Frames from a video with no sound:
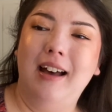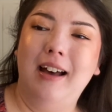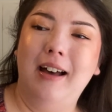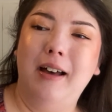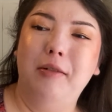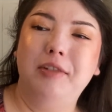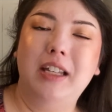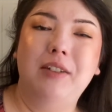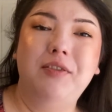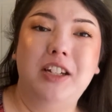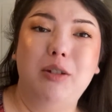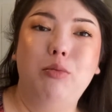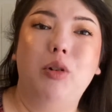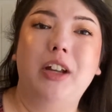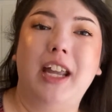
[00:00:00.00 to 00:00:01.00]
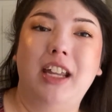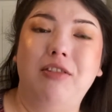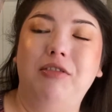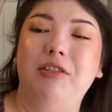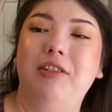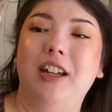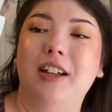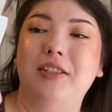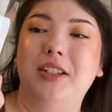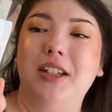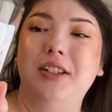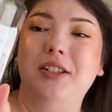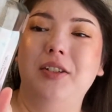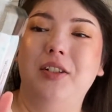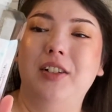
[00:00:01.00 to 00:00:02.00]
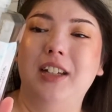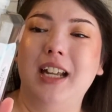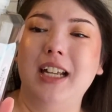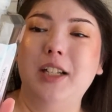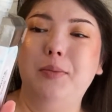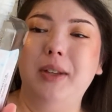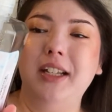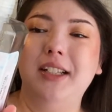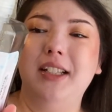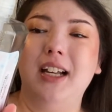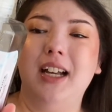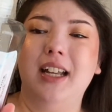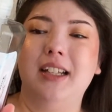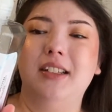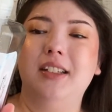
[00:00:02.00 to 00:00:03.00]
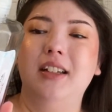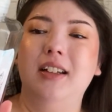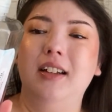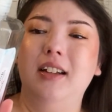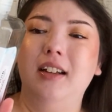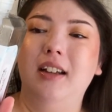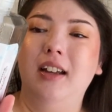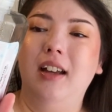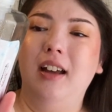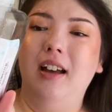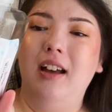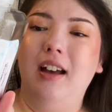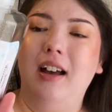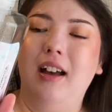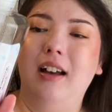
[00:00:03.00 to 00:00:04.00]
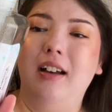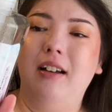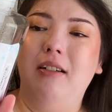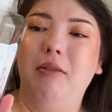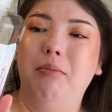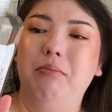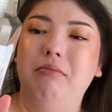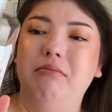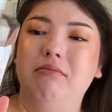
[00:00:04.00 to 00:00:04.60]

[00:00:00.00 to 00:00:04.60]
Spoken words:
17.8 fluid ounces, so a nice big size. I